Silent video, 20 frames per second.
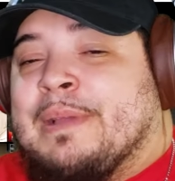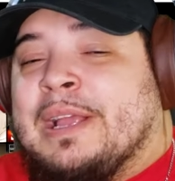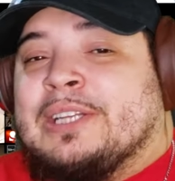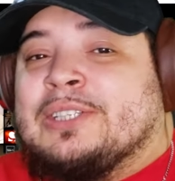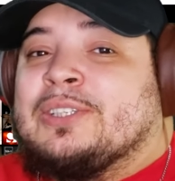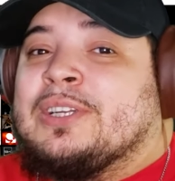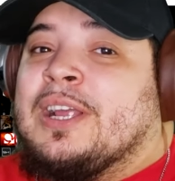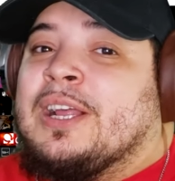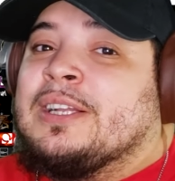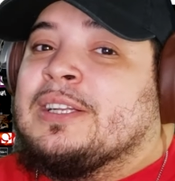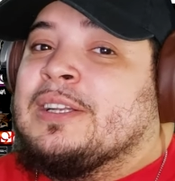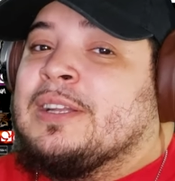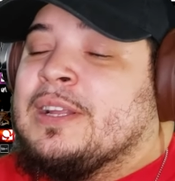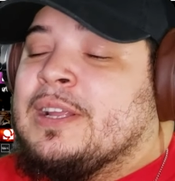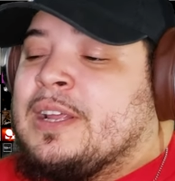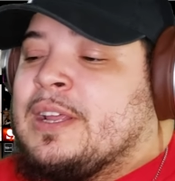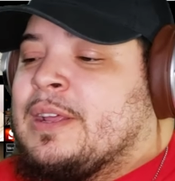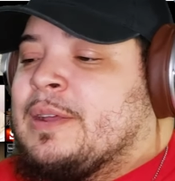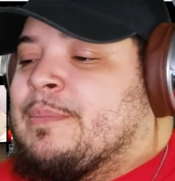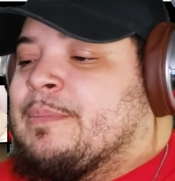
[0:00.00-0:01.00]
patreon
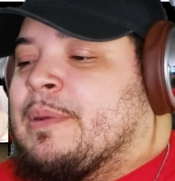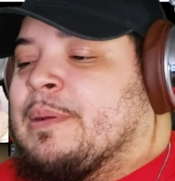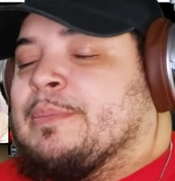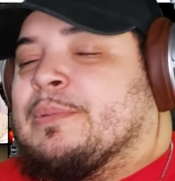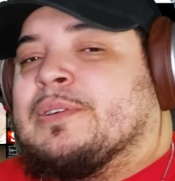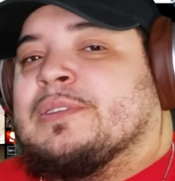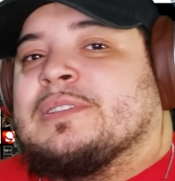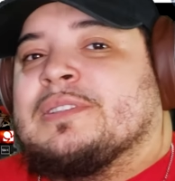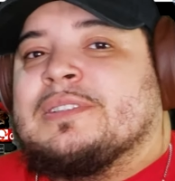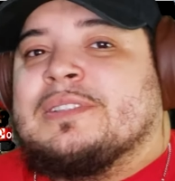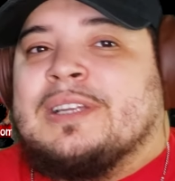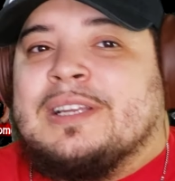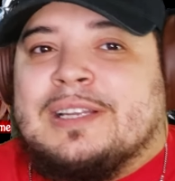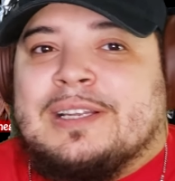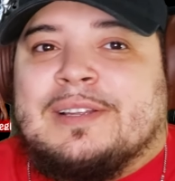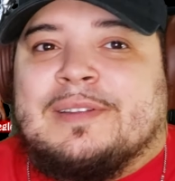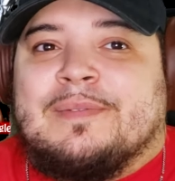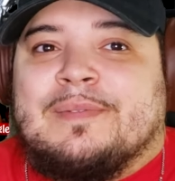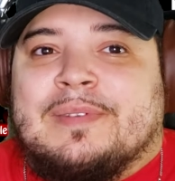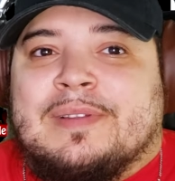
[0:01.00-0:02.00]
members like
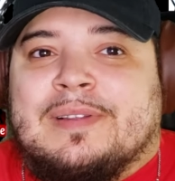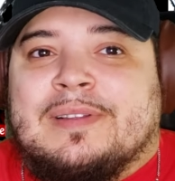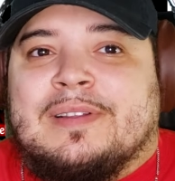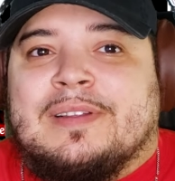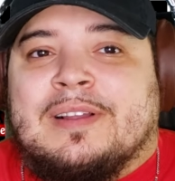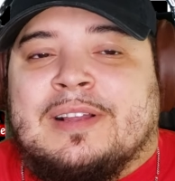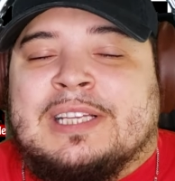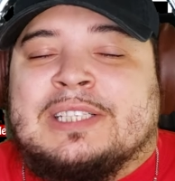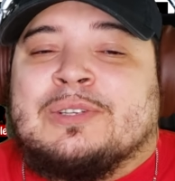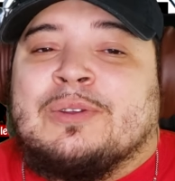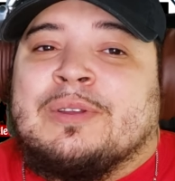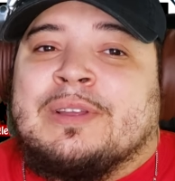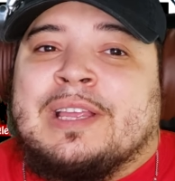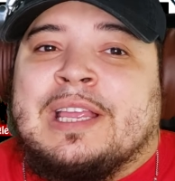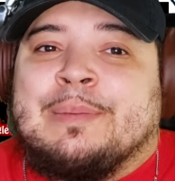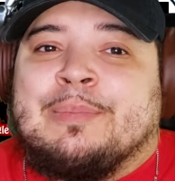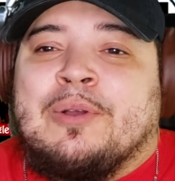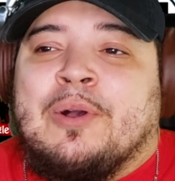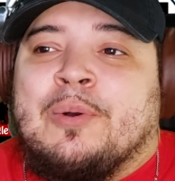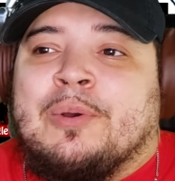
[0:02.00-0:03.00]
he's gonna
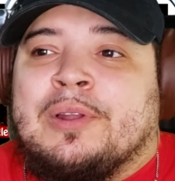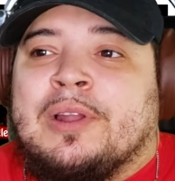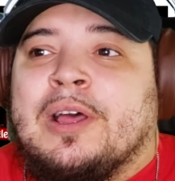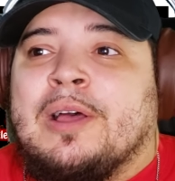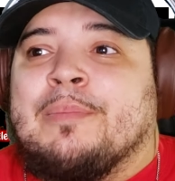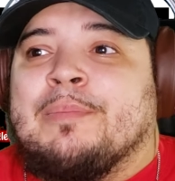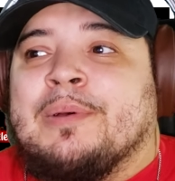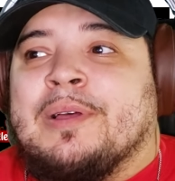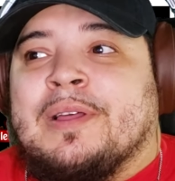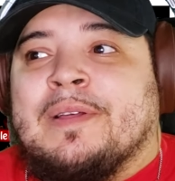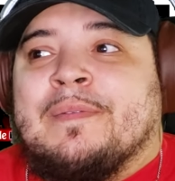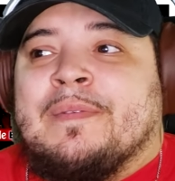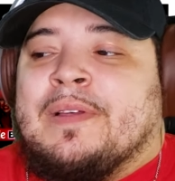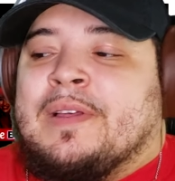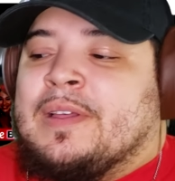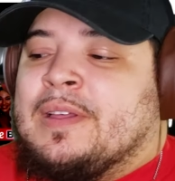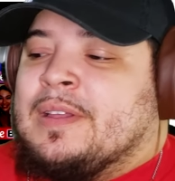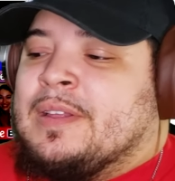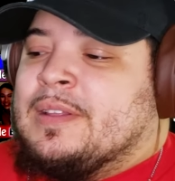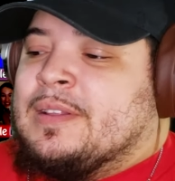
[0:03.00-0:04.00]
keep going up but
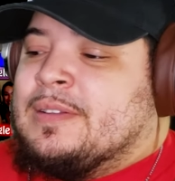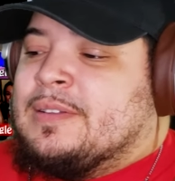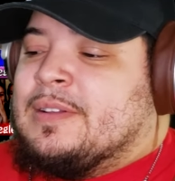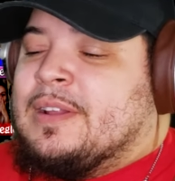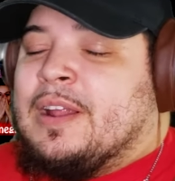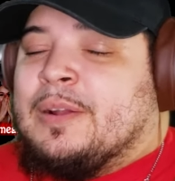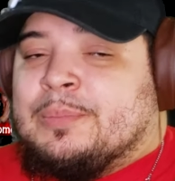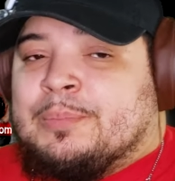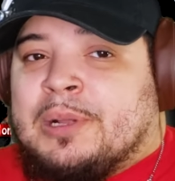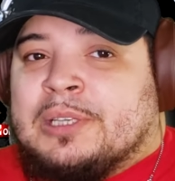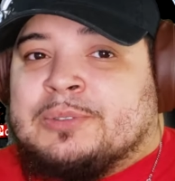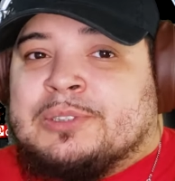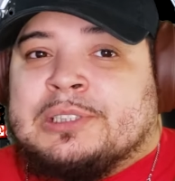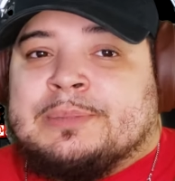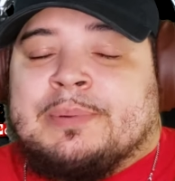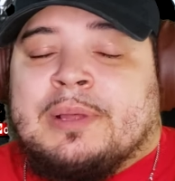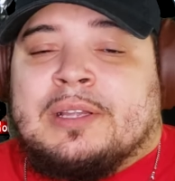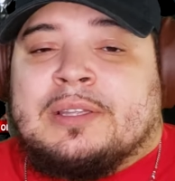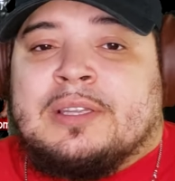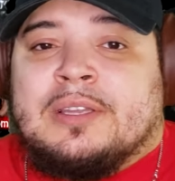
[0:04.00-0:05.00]
I much
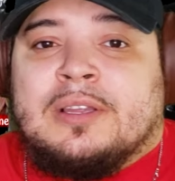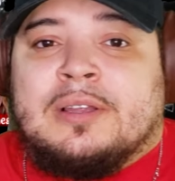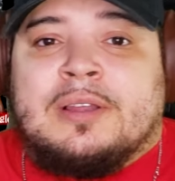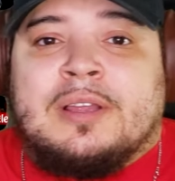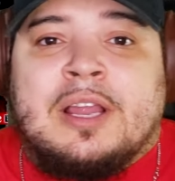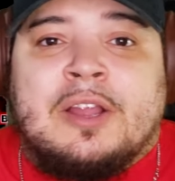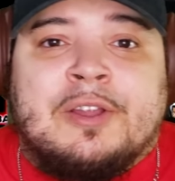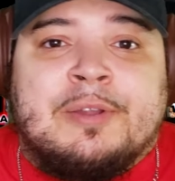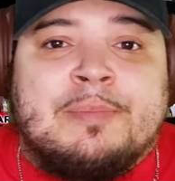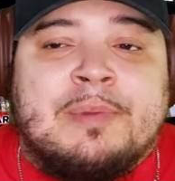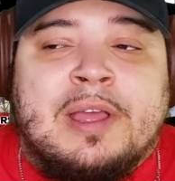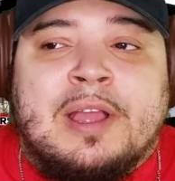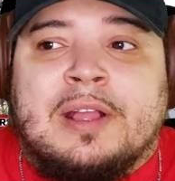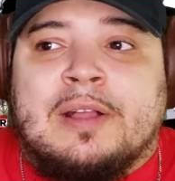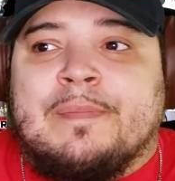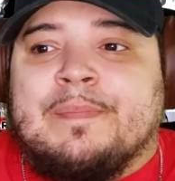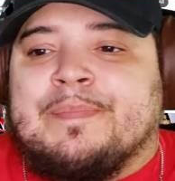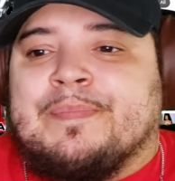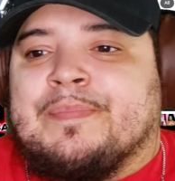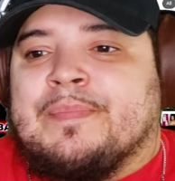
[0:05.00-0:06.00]
respect to harry mack
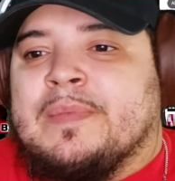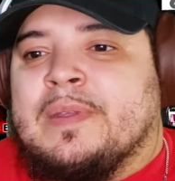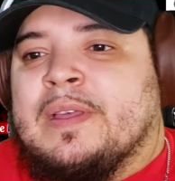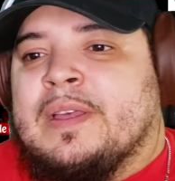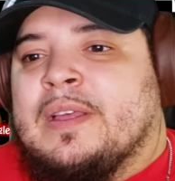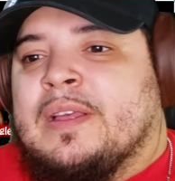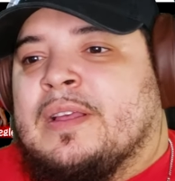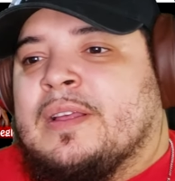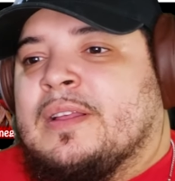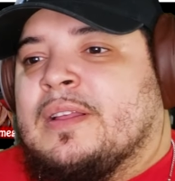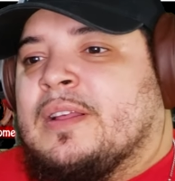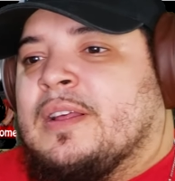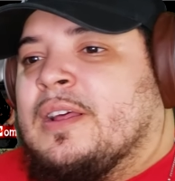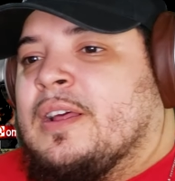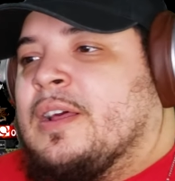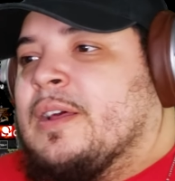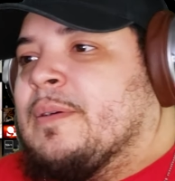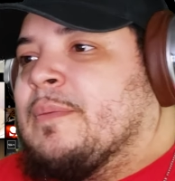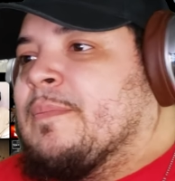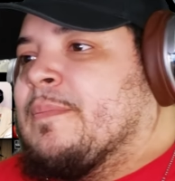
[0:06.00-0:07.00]

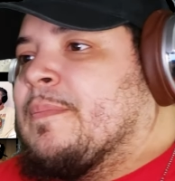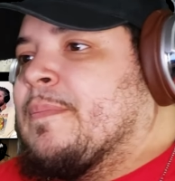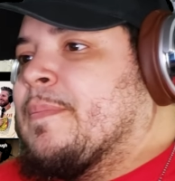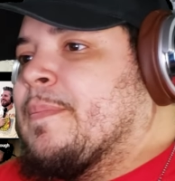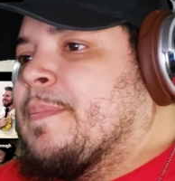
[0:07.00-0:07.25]
um,